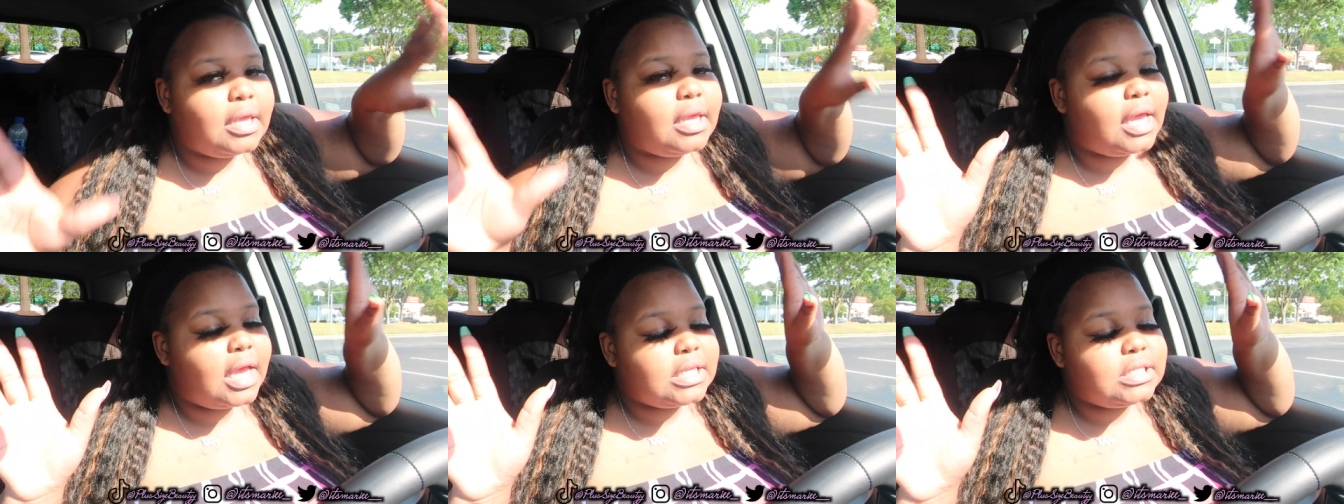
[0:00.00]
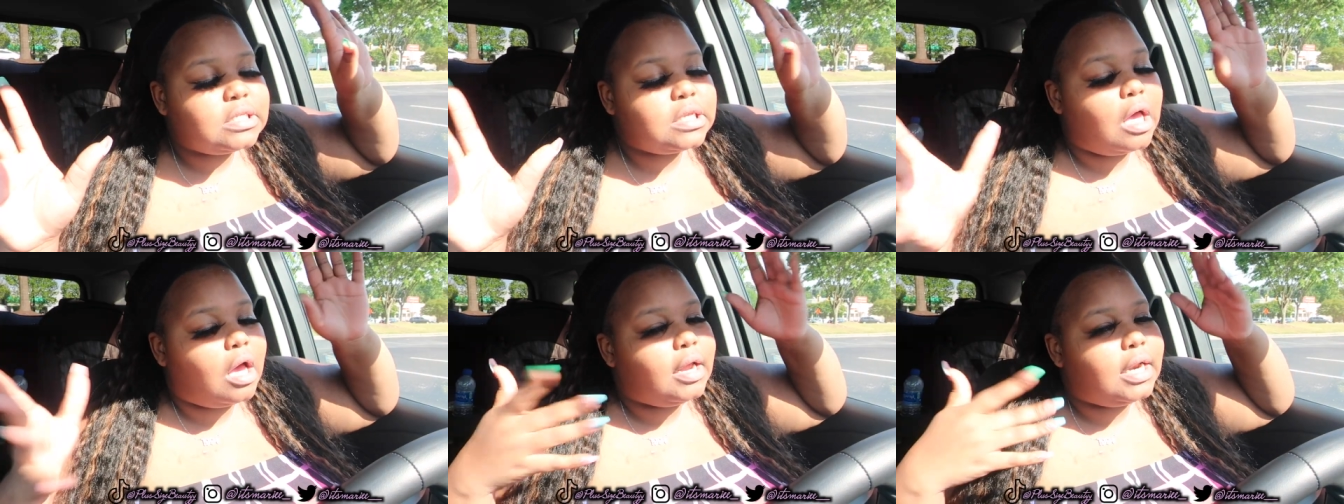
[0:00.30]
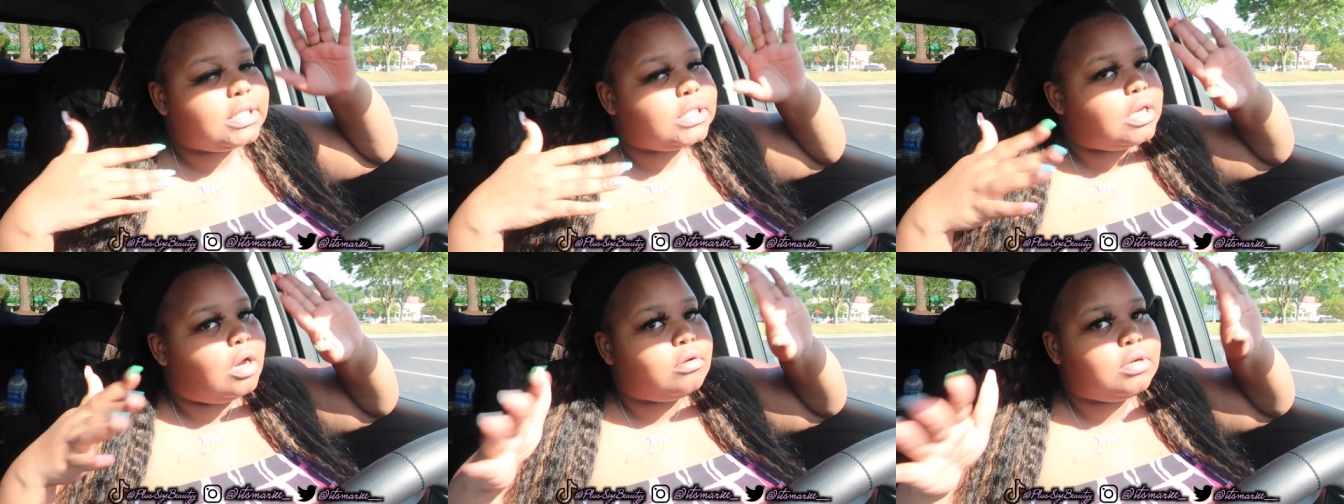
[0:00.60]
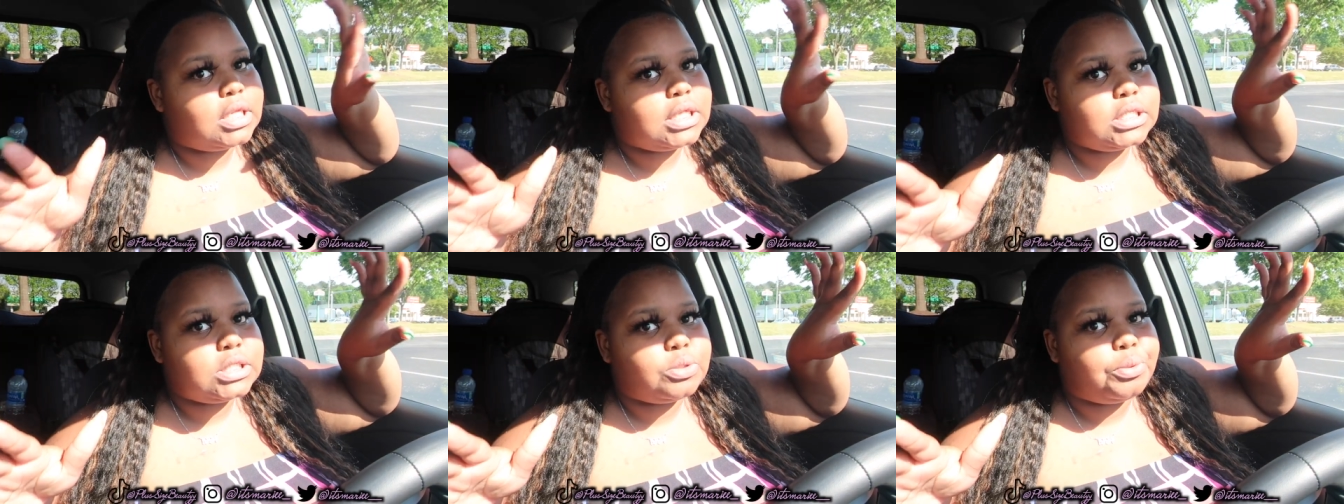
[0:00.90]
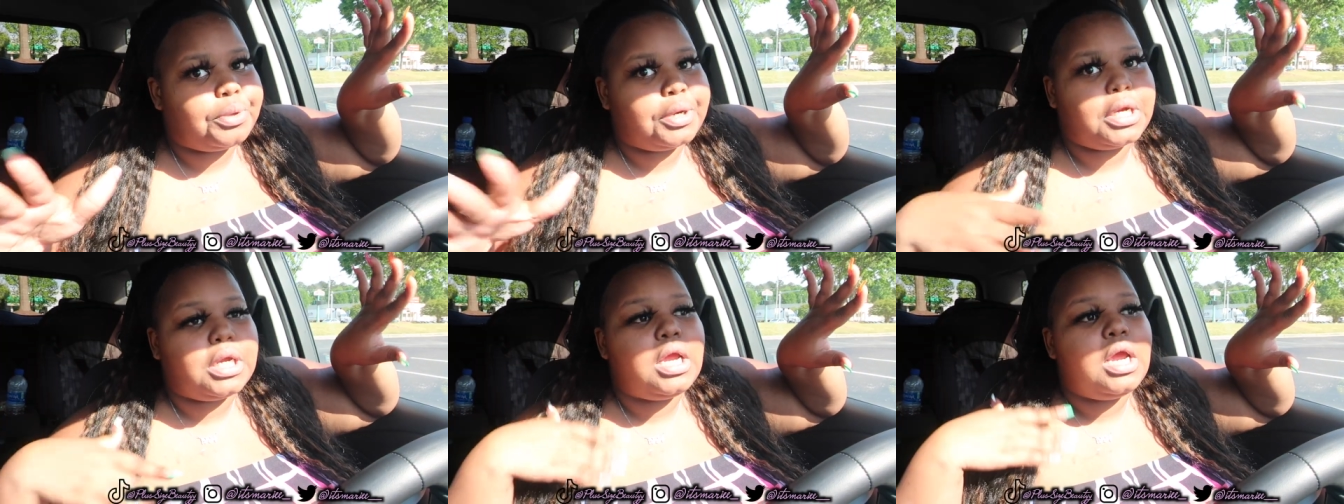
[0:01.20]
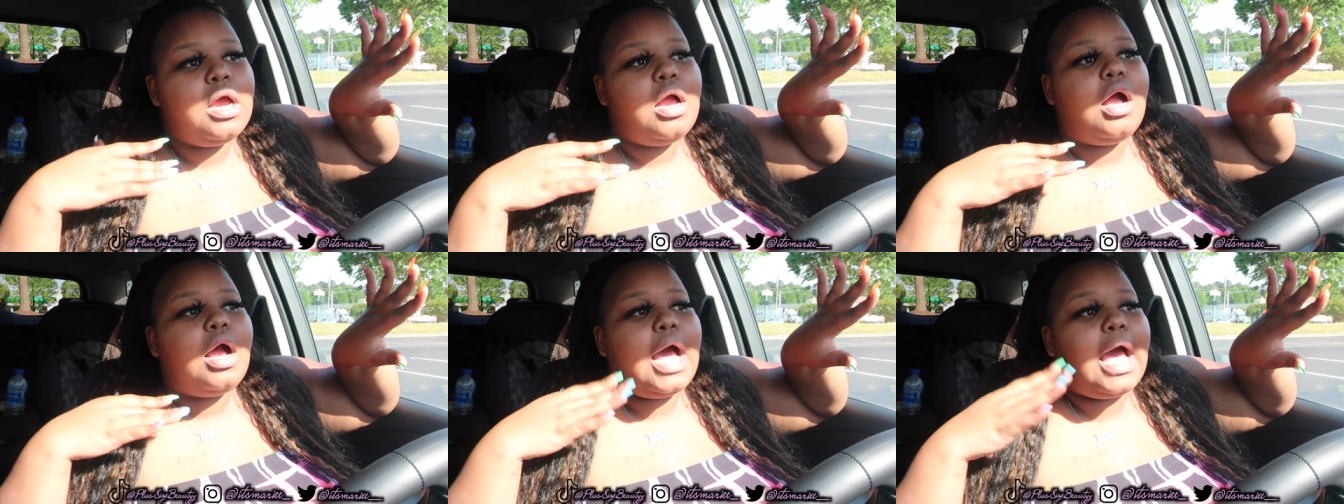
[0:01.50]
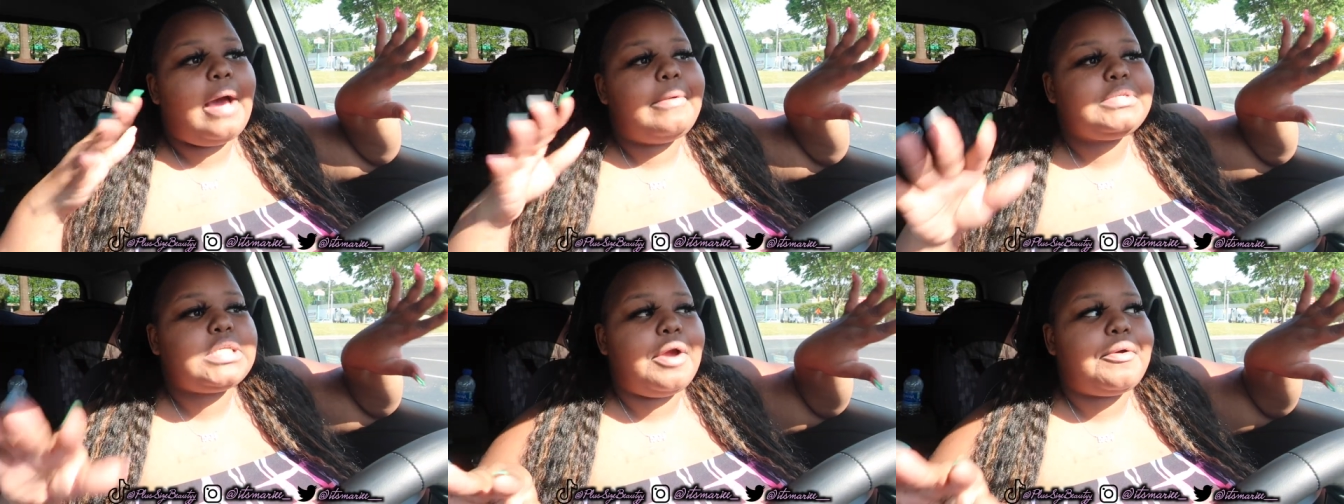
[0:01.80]
Yes, y'all, that's a whole nother story.
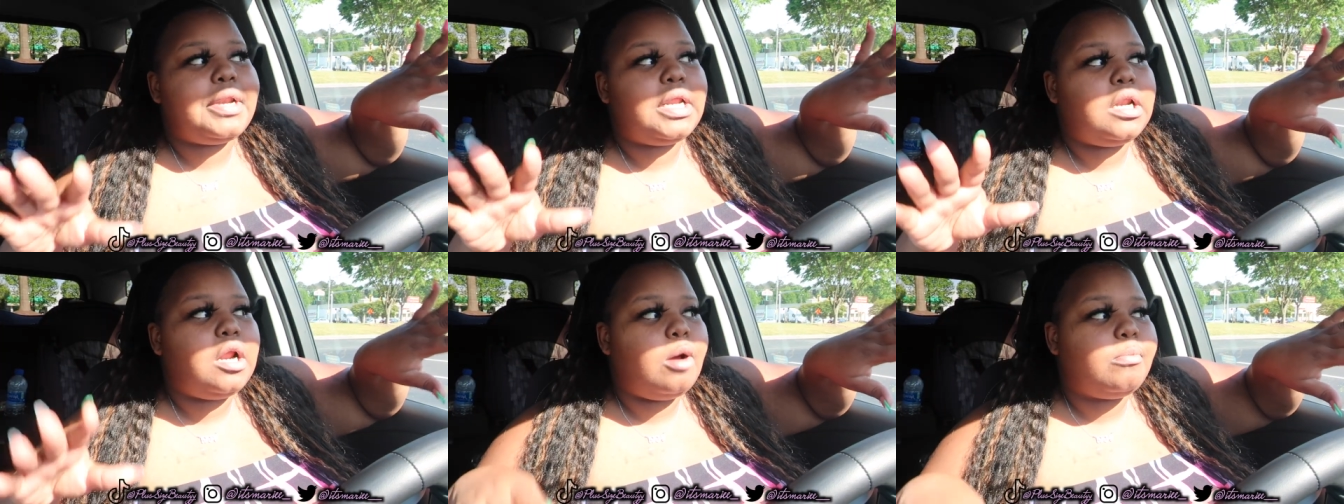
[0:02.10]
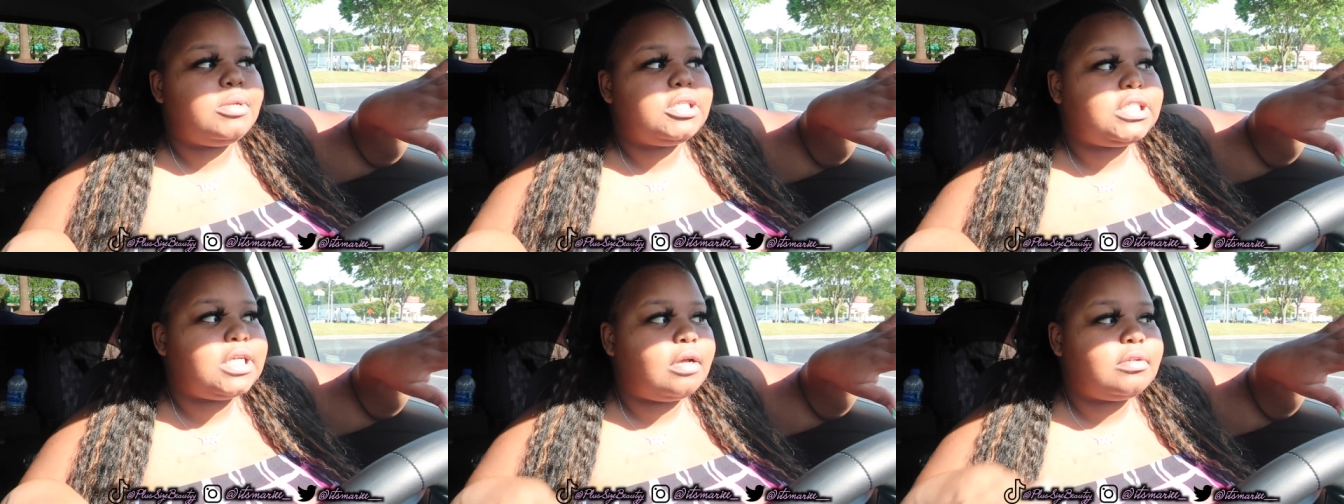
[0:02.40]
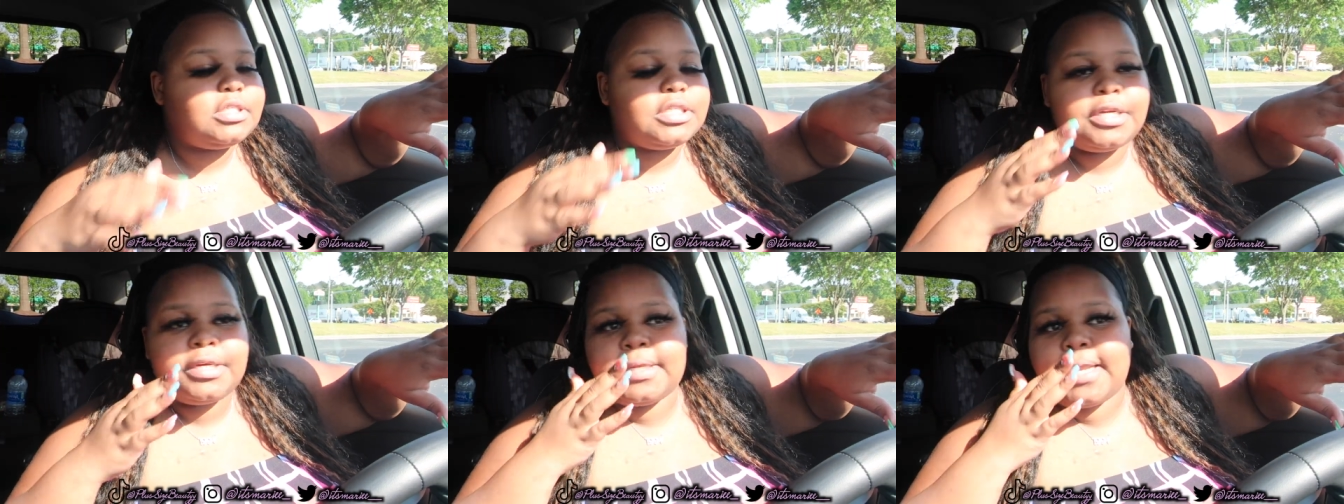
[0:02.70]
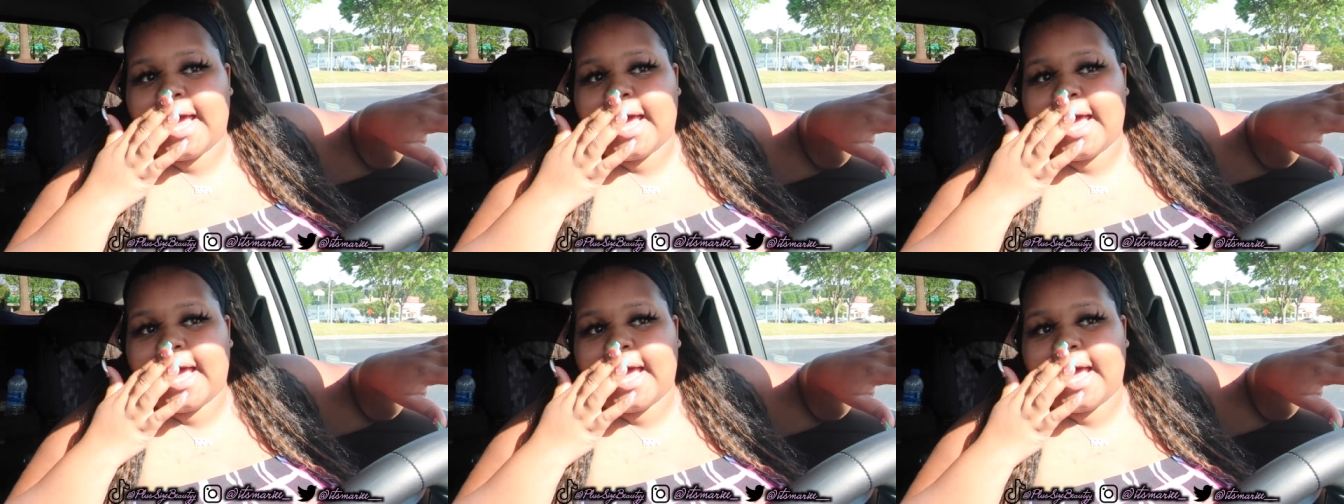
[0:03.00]
I was already in a homeless shelter.